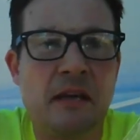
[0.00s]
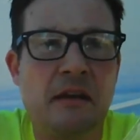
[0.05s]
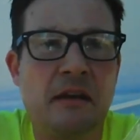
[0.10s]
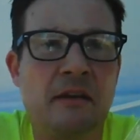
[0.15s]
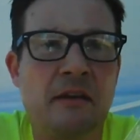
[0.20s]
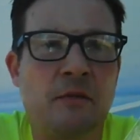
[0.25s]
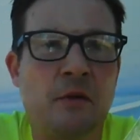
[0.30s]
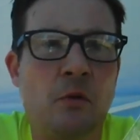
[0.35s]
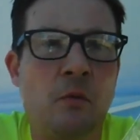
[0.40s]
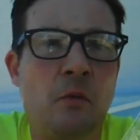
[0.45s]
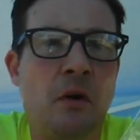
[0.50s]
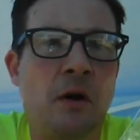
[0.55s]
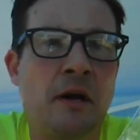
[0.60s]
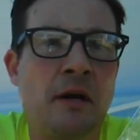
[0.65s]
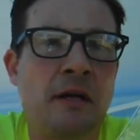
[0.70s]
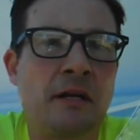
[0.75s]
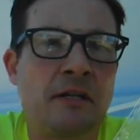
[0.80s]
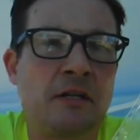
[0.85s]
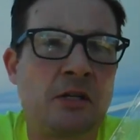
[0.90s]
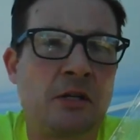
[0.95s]
if you
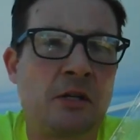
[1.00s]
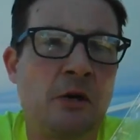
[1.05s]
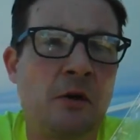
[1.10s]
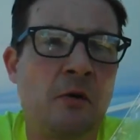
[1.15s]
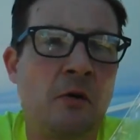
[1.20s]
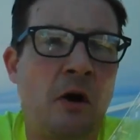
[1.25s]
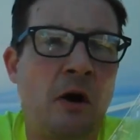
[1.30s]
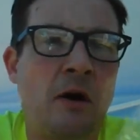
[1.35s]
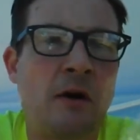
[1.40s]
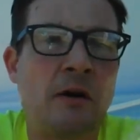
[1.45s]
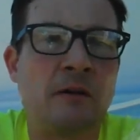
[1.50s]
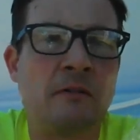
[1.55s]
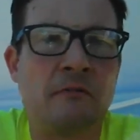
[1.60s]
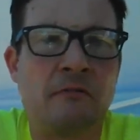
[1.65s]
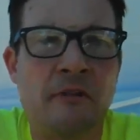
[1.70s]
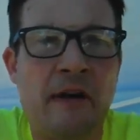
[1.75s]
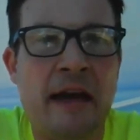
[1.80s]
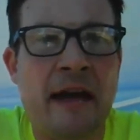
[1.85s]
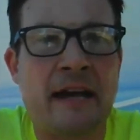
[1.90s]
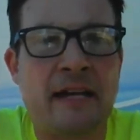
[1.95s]
want it to go hard
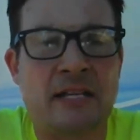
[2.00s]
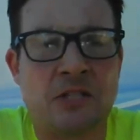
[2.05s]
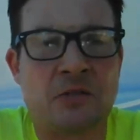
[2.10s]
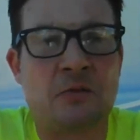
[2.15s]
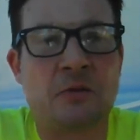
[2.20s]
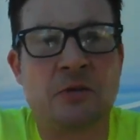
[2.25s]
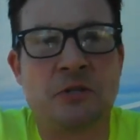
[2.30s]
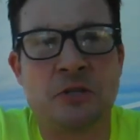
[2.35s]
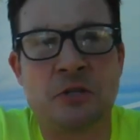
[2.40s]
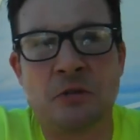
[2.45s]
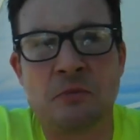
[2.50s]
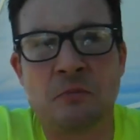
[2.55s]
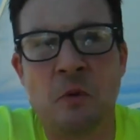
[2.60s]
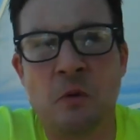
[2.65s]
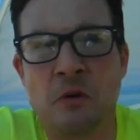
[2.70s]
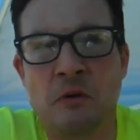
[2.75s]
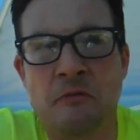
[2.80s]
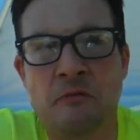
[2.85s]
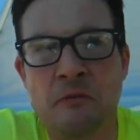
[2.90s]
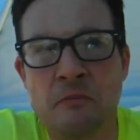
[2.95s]
and fast once you're
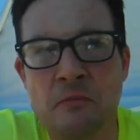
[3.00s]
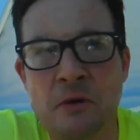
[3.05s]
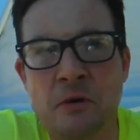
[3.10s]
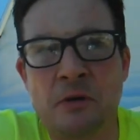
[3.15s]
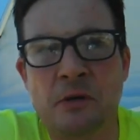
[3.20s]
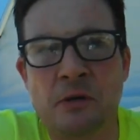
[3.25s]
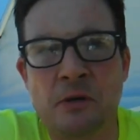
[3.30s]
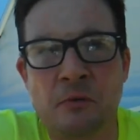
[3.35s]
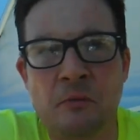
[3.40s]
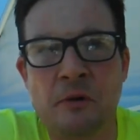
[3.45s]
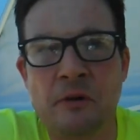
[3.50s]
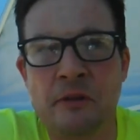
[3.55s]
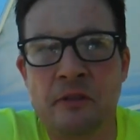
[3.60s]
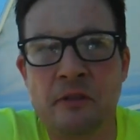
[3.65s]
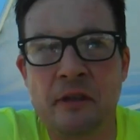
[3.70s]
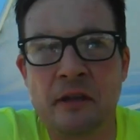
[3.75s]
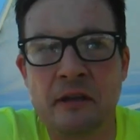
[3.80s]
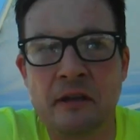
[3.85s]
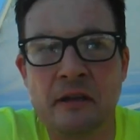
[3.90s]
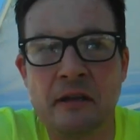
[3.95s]
more familiar
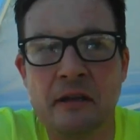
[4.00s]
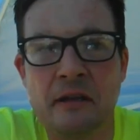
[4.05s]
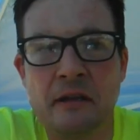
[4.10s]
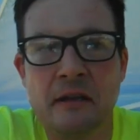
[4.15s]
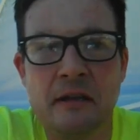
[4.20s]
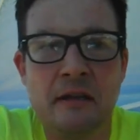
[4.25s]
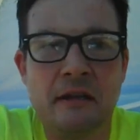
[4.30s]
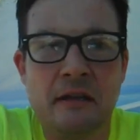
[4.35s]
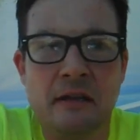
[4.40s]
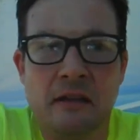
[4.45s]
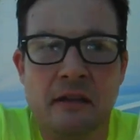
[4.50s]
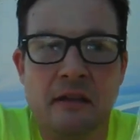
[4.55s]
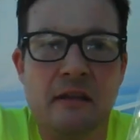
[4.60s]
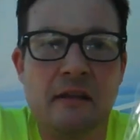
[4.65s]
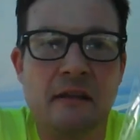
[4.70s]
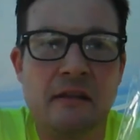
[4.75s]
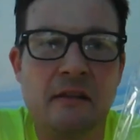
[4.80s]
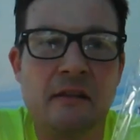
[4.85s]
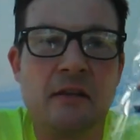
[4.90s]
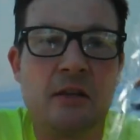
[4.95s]
with it,
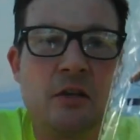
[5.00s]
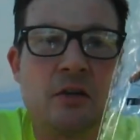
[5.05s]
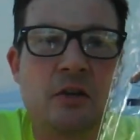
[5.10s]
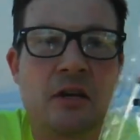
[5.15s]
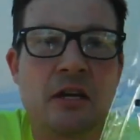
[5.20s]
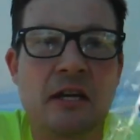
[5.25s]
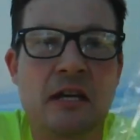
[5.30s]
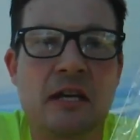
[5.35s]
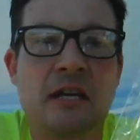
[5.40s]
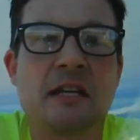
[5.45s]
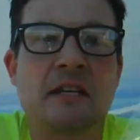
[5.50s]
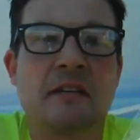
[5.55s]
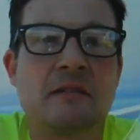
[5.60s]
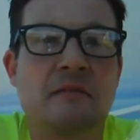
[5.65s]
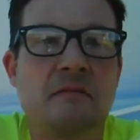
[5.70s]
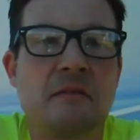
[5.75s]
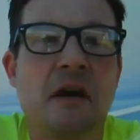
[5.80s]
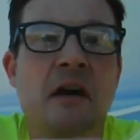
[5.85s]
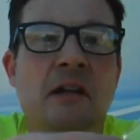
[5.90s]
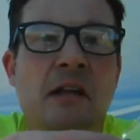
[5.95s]
you can get
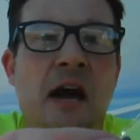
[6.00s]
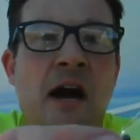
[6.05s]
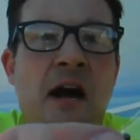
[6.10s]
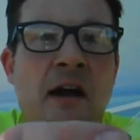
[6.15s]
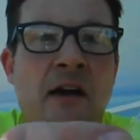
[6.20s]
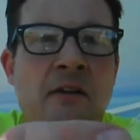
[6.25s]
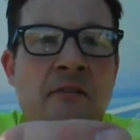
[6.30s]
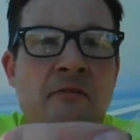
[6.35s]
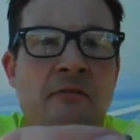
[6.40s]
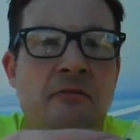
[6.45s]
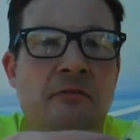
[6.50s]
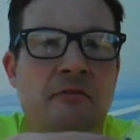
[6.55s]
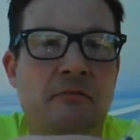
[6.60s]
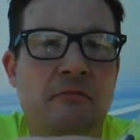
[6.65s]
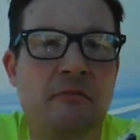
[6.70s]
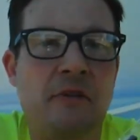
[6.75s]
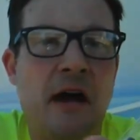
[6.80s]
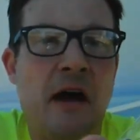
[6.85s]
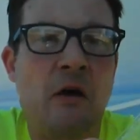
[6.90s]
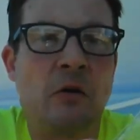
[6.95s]
a lot of
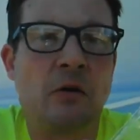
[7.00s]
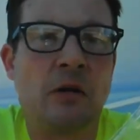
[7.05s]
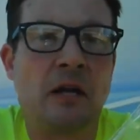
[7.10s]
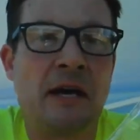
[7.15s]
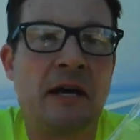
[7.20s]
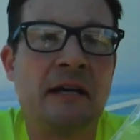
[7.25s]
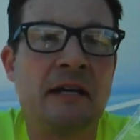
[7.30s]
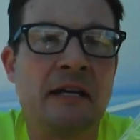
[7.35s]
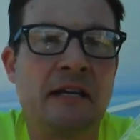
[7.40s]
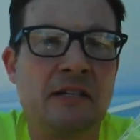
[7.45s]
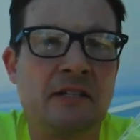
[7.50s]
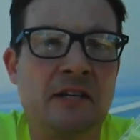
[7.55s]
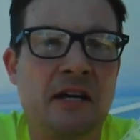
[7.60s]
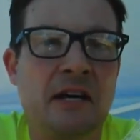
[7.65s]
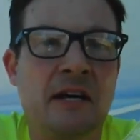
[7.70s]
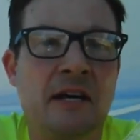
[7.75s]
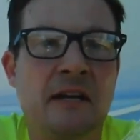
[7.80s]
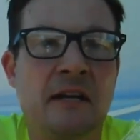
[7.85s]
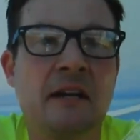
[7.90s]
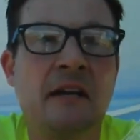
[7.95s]
outlining
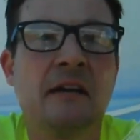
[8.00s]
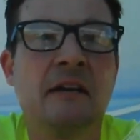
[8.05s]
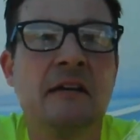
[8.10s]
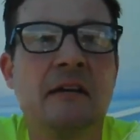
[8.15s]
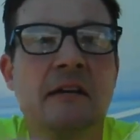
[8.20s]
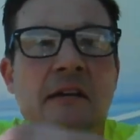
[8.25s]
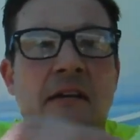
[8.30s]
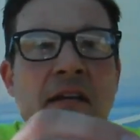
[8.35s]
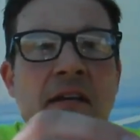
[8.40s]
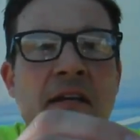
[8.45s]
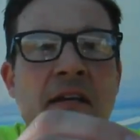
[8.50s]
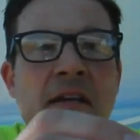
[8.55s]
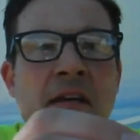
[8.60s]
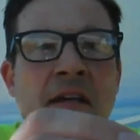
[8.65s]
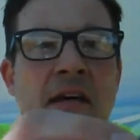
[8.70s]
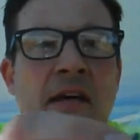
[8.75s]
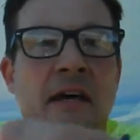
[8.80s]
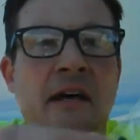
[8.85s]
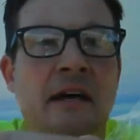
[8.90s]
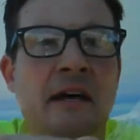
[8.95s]
done
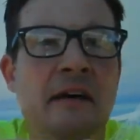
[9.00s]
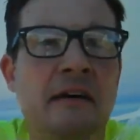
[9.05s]
in